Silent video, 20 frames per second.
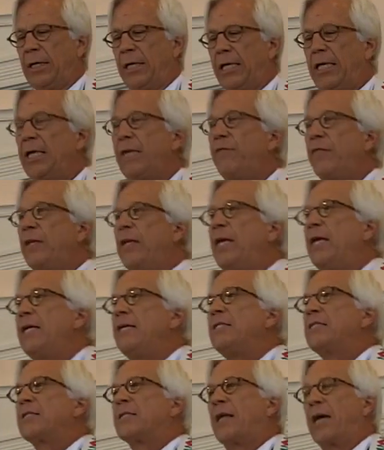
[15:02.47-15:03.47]
even
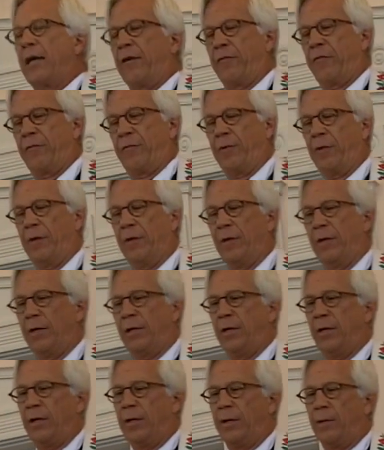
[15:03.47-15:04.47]
his life
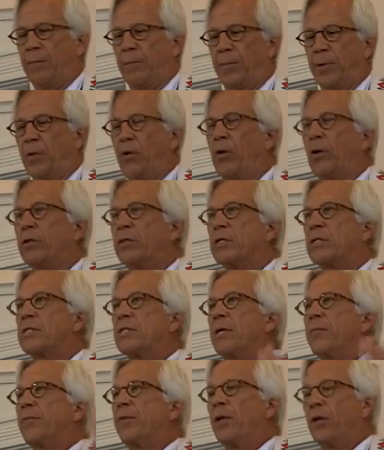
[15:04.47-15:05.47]
belonged to
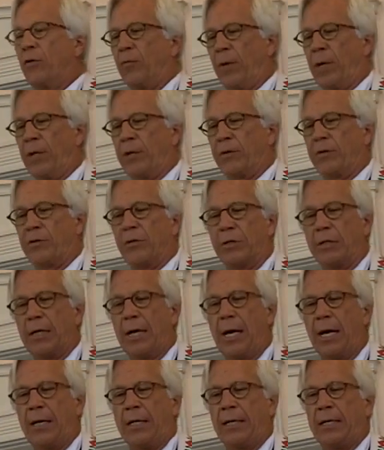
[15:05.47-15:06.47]
something greater, to
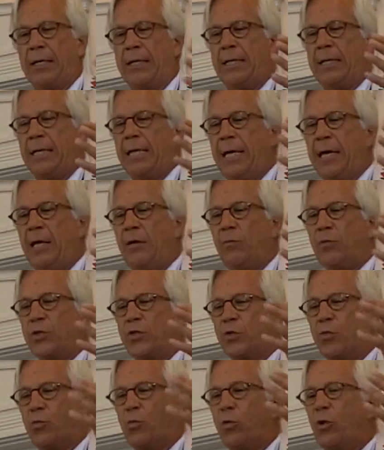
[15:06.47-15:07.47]
God, and in the end
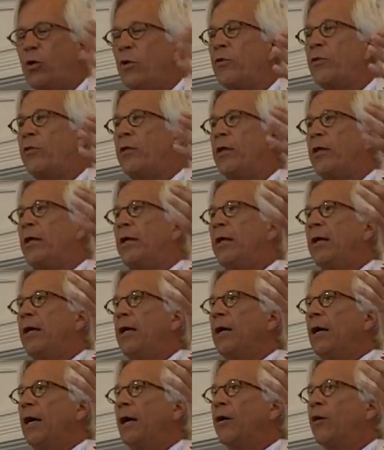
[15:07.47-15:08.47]
was worth
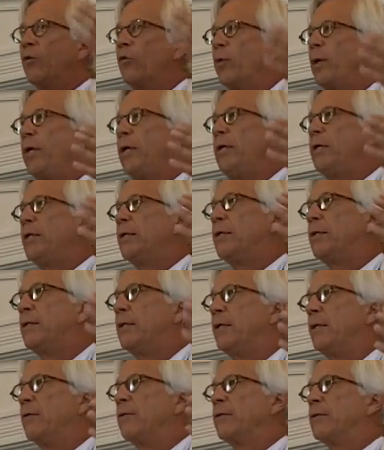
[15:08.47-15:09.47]
a great
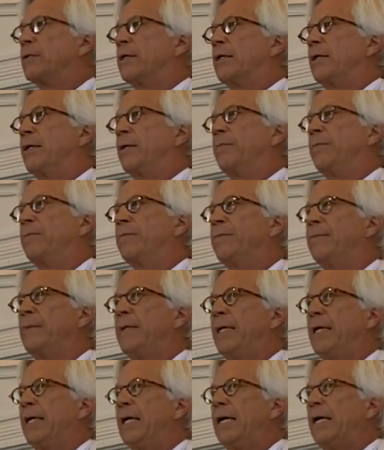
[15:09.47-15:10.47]
deal to him.
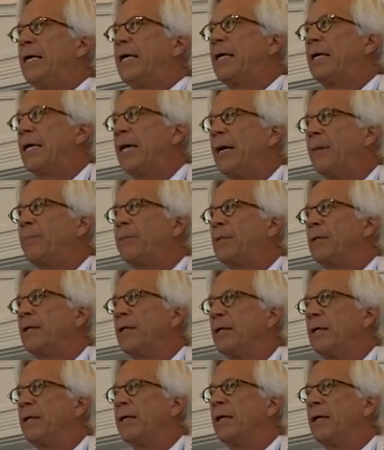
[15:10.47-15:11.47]
It kept
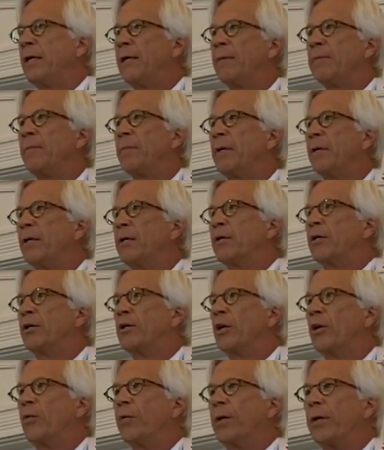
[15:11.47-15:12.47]
him
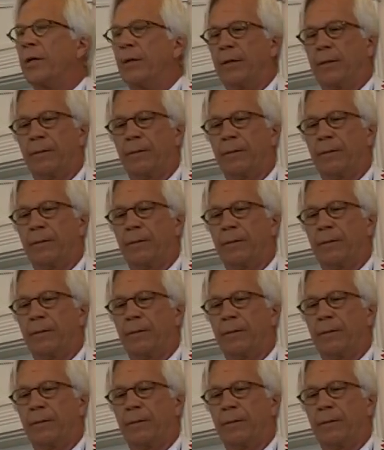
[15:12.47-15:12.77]
going.